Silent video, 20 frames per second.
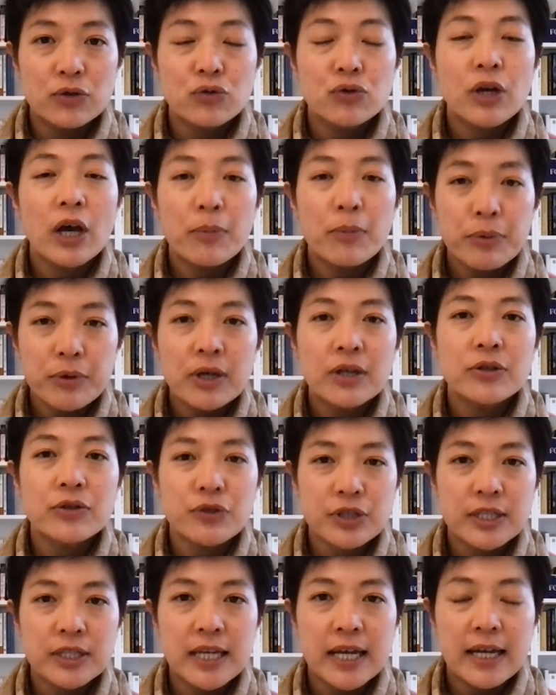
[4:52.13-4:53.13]
help you
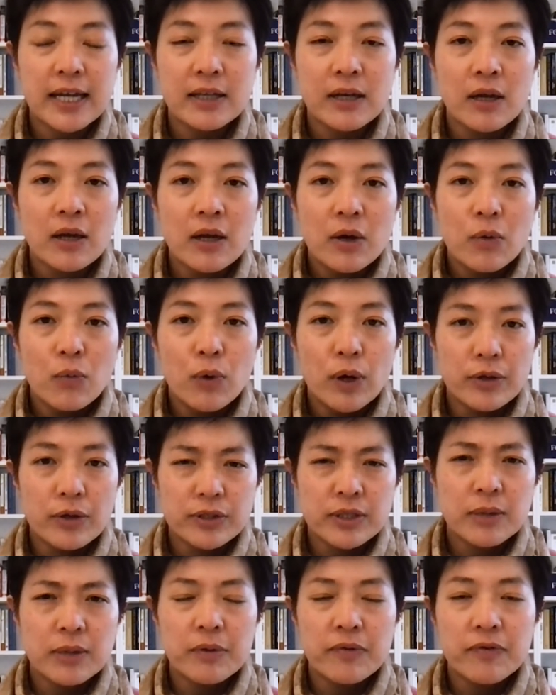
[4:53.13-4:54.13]
understand whether
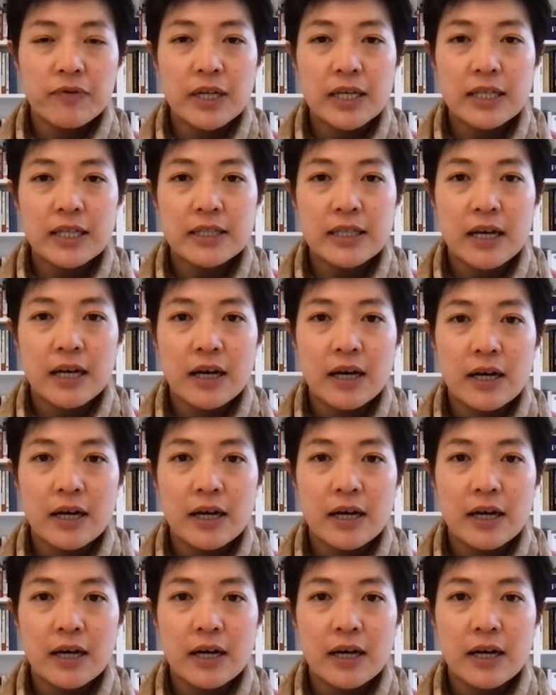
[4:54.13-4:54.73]
some of these